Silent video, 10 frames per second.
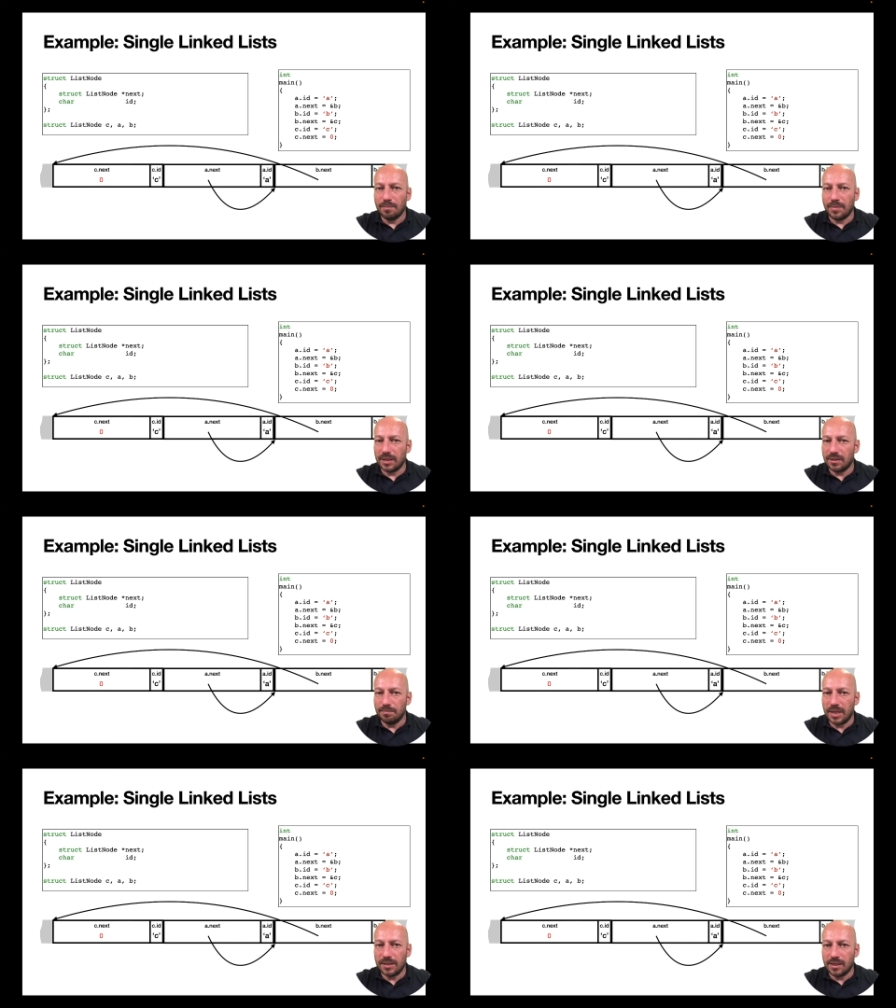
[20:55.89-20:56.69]
But
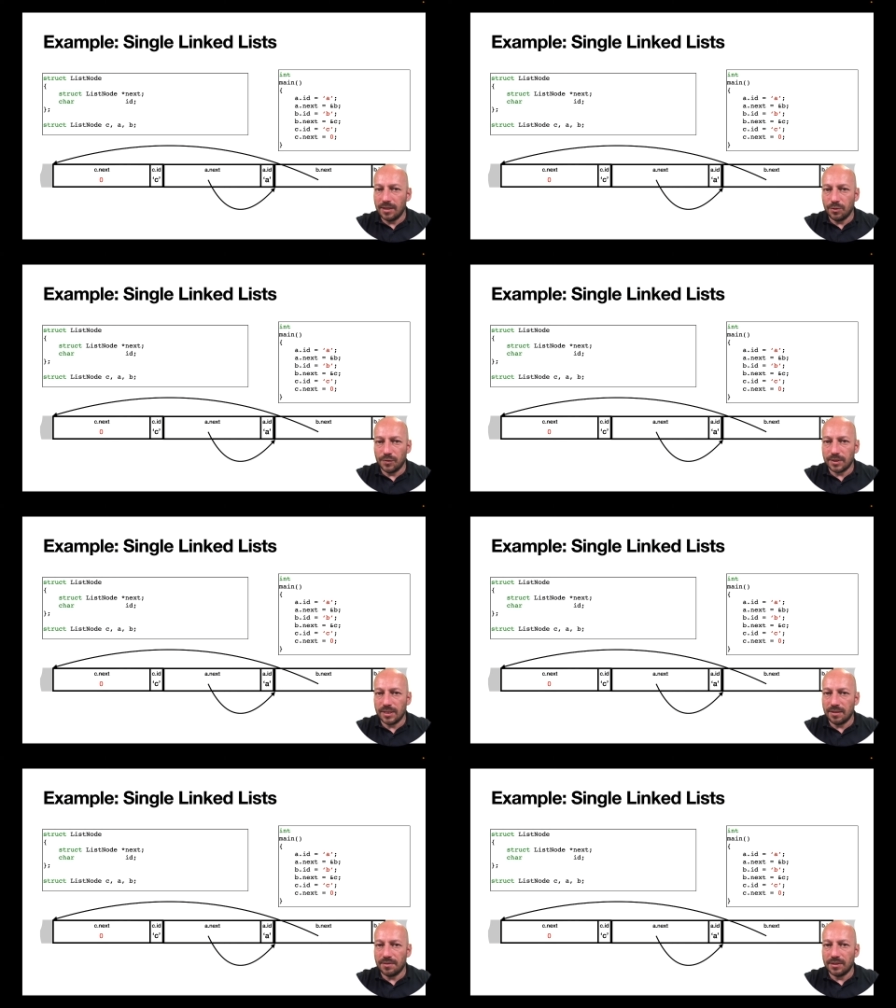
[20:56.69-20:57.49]
basically, you will
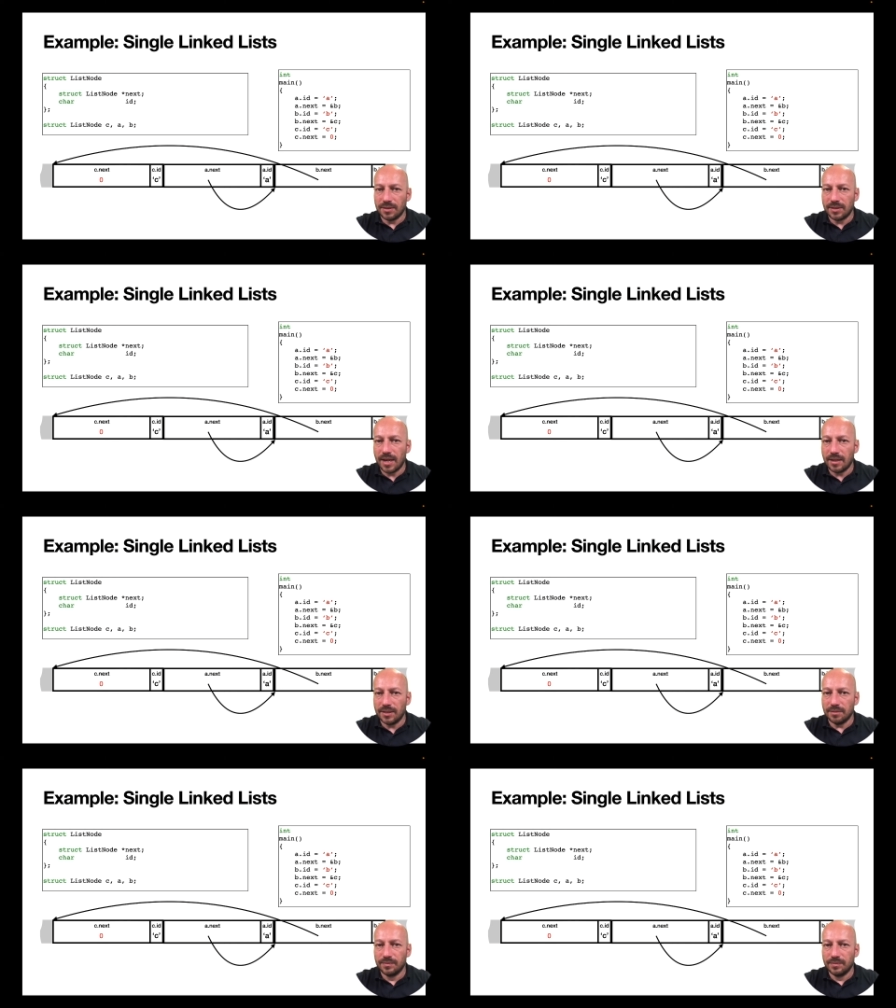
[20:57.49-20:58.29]
see this is the idea.